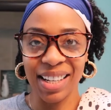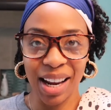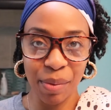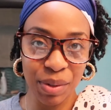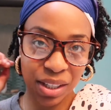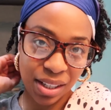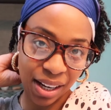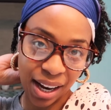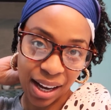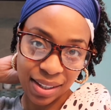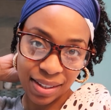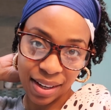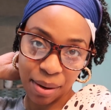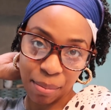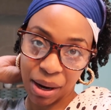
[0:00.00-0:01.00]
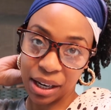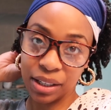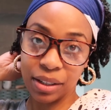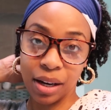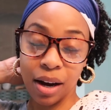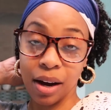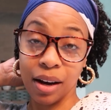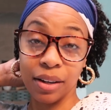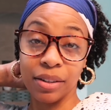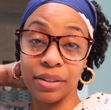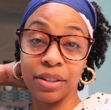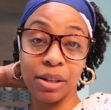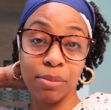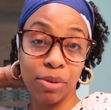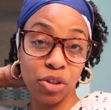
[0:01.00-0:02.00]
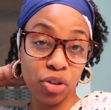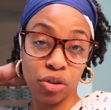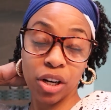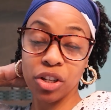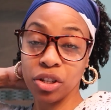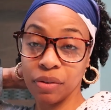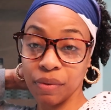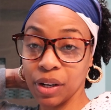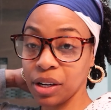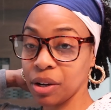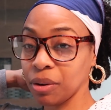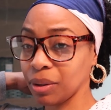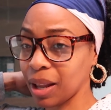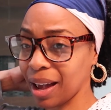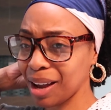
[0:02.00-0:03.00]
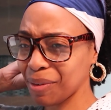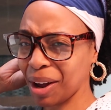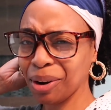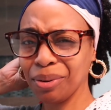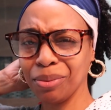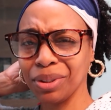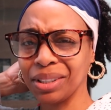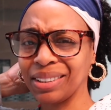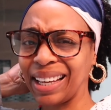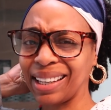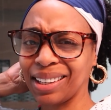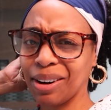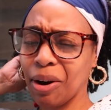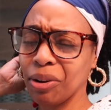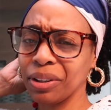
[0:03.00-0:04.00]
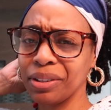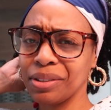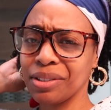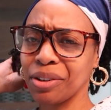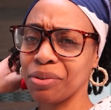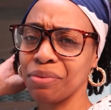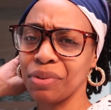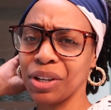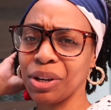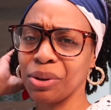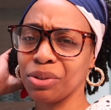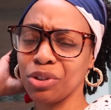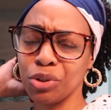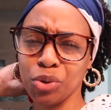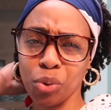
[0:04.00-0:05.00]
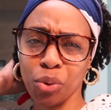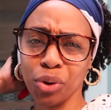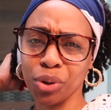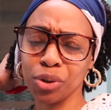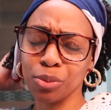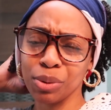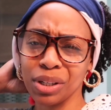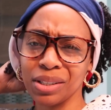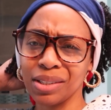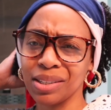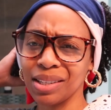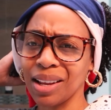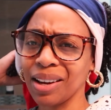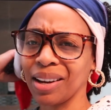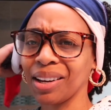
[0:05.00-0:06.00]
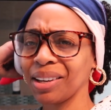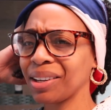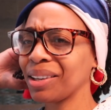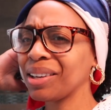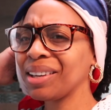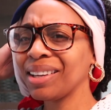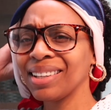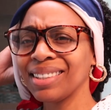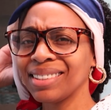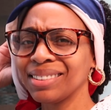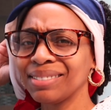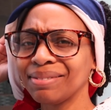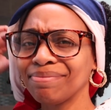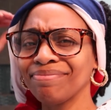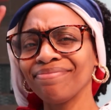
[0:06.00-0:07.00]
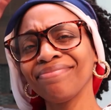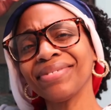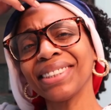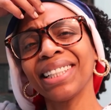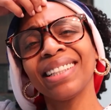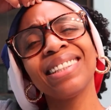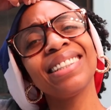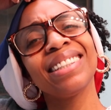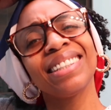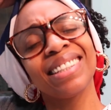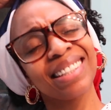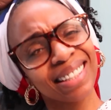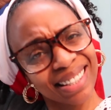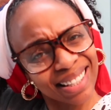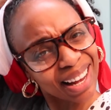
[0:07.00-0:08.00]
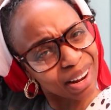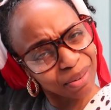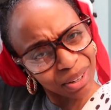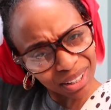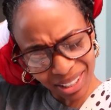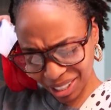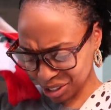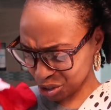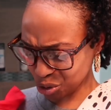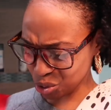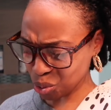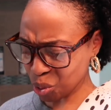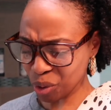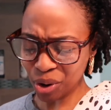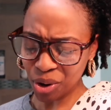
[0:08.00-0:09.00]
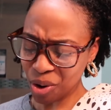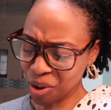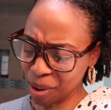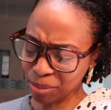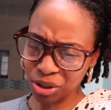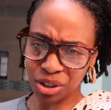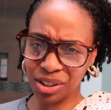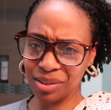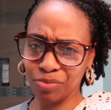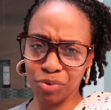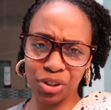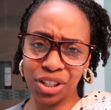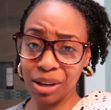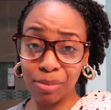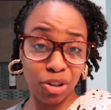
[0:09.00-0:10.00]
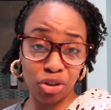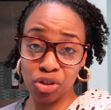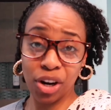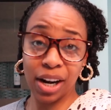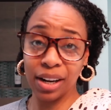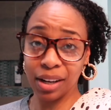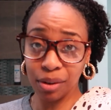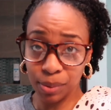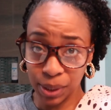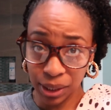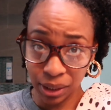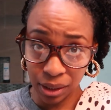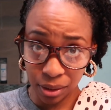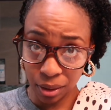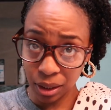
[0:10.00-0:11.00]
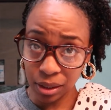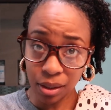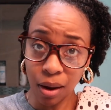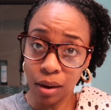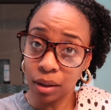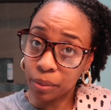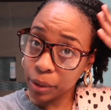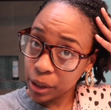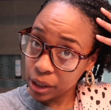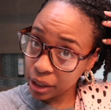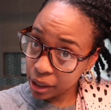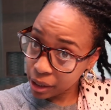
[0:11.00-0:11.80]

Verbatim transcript: Today was the day I set my demonstration video live. I don't really like calling certain videos tutorials because it's like, it's not really a tutorial, I'm just demonstrating really, so let's call it what it